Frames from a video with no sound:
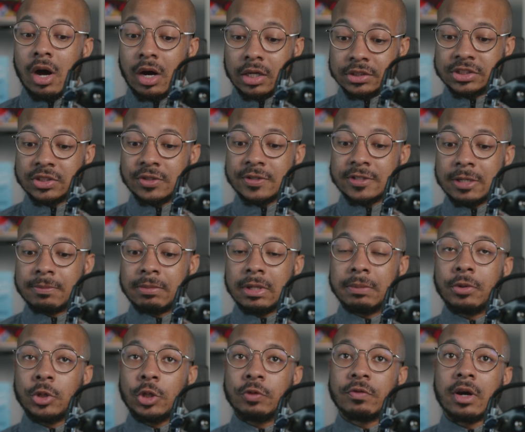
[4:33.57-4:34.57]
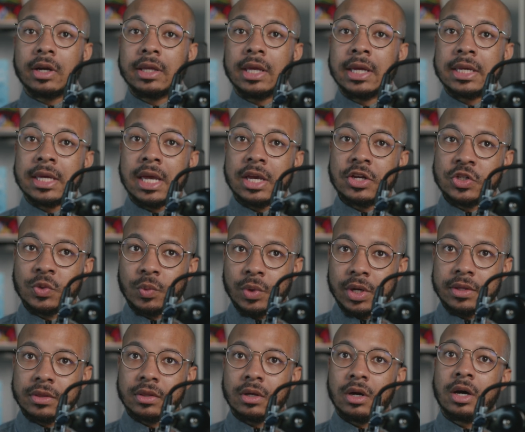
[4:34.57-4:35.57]
also see people you've already engaged
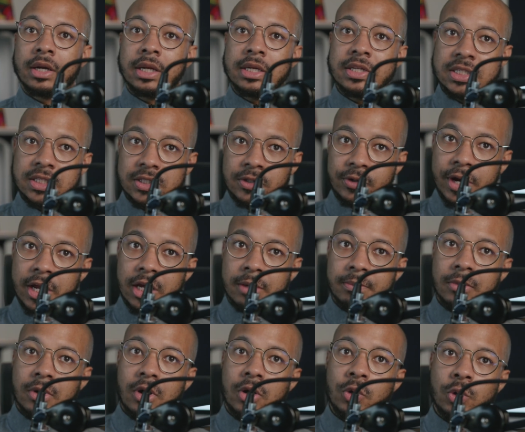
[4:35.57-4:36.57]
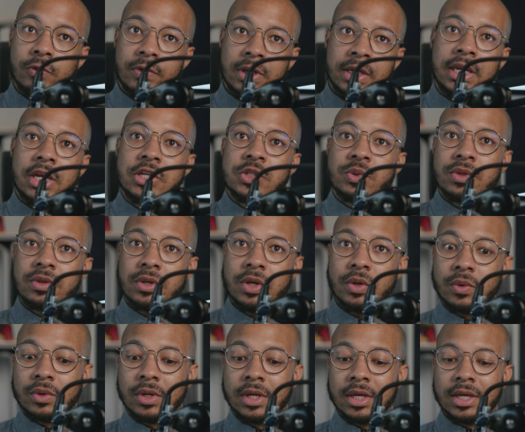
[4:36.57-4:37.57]
with on Instagram or who've engaged with
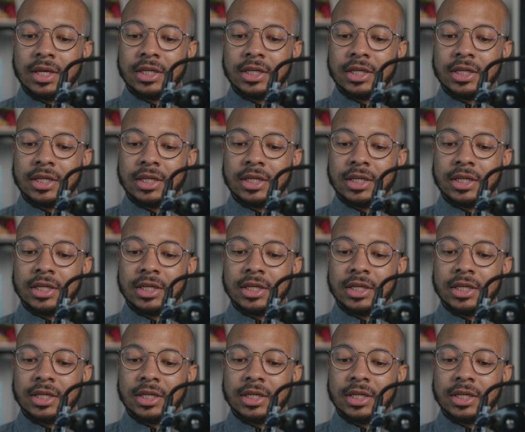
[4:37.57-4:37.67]
you.